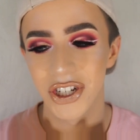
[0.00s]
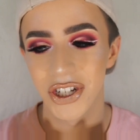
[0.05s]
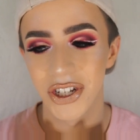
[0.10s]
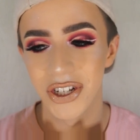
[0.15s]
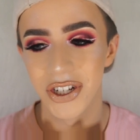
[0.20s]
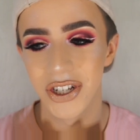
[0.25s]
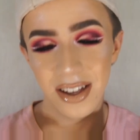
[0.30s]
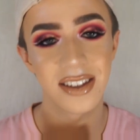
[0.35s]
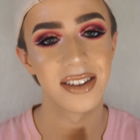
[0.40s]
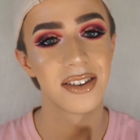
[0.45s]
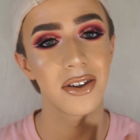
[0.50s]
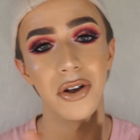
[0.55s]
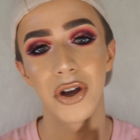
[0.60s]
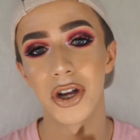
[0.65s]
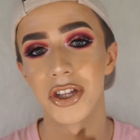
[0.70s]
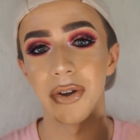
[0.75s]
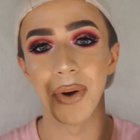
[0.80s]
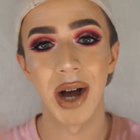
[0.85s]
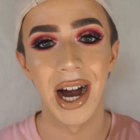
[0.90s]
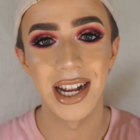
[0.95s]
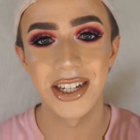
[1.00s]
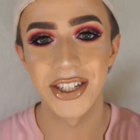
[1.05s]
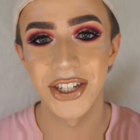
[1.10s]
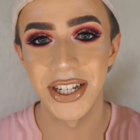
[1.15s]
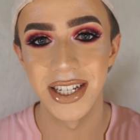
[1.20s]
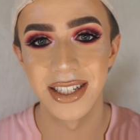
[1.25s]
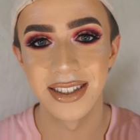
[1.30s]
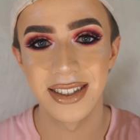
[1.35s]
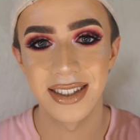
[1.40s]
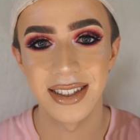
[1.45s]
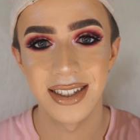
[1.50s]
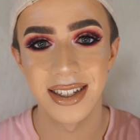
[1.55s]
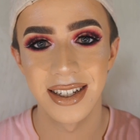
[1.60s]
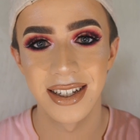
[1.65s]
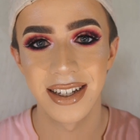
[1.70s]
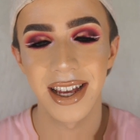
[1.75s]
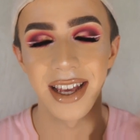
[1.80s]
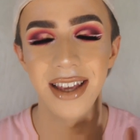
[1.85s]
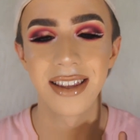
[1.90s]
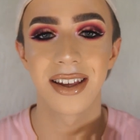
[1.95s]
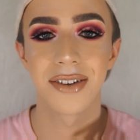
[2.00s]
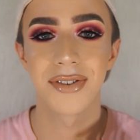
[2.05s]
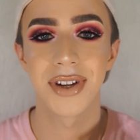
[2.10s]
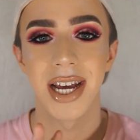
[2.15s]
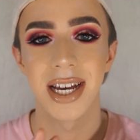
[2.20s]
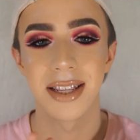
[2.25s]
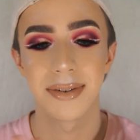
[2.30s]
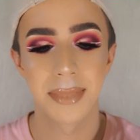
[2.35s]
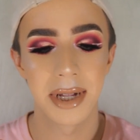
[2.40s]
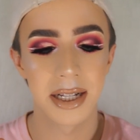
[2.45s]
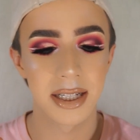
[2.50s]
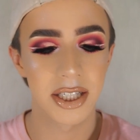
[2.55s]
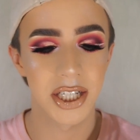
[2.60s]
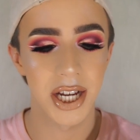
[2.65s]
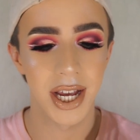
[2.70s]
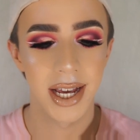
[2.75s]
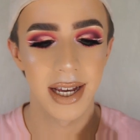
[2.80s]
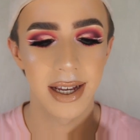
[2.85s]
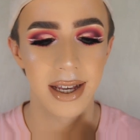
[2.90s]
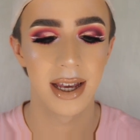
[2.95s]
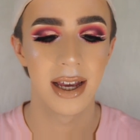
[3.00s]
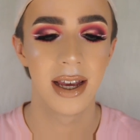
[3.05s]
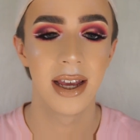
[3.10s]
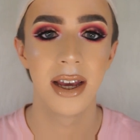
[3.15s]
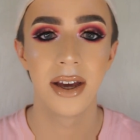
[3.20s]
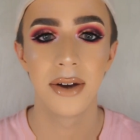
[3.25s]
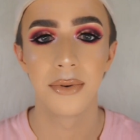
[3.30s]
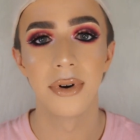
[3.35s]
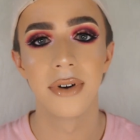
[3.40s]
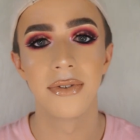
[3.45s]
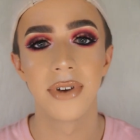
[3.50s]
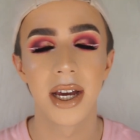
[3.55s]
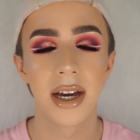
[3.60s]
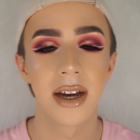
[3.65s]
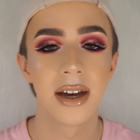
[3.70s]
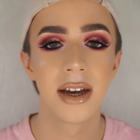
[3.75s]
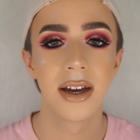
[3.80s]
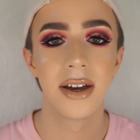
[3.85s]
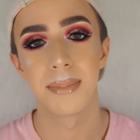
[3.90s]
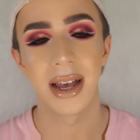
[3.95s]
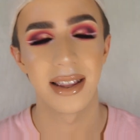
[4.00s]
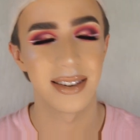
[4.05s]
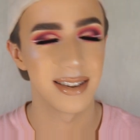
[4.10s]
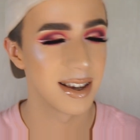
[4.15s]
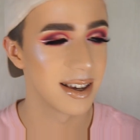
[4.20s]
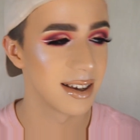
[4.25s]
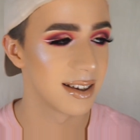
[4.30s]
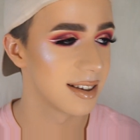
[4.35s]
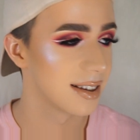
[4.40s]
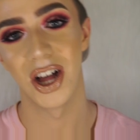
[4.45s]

You can still go to Archie's, get yourself a nice milkshake with your Bezzy.